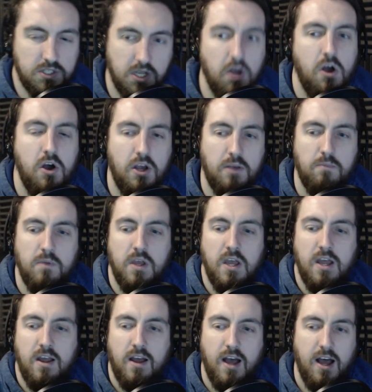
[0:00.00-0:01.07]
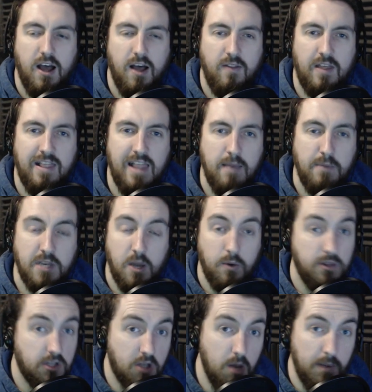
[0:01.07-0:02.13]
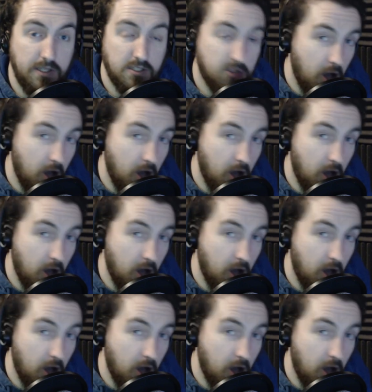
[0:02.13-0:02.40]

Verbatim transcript: time, uh, then let me know in the comments.